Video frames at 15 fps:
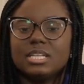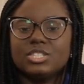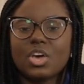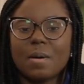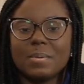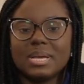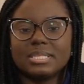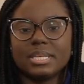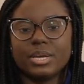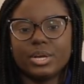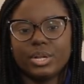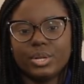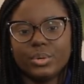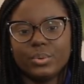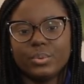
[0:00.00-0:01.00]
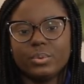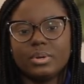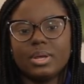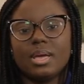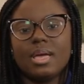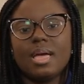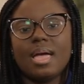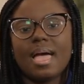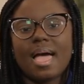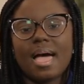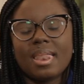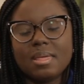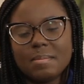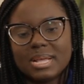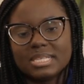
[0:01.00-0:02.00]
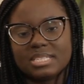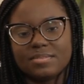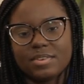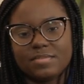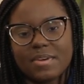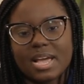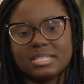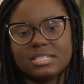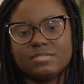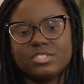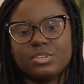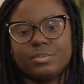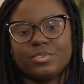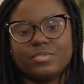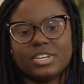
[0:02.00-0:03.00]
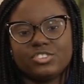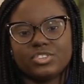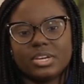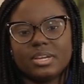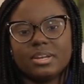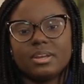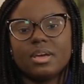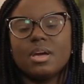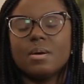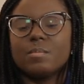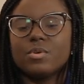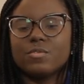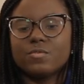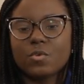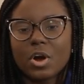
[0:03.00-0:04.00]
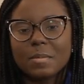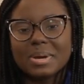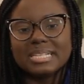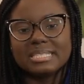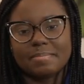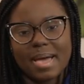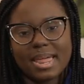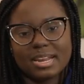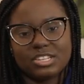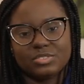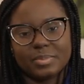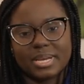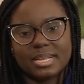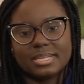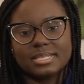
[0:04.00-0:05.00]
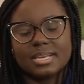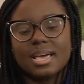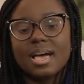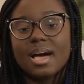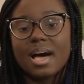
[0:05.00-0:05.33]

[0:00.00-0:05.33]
Topics include elements of effective supervision, performance management,